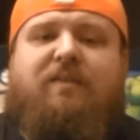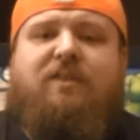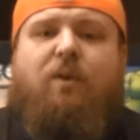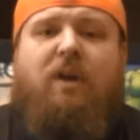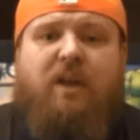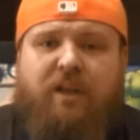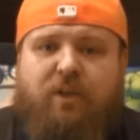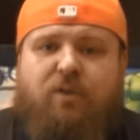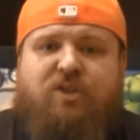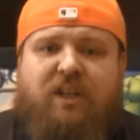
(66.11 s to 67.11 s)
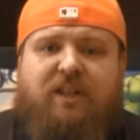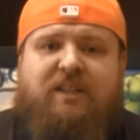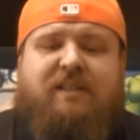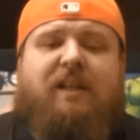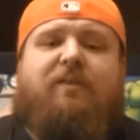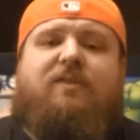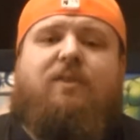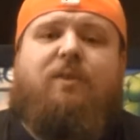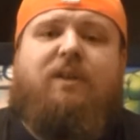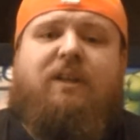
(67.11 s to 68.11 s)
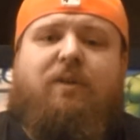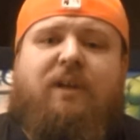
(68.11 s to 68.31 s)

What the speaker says: So, you know, share this stuff so, you know,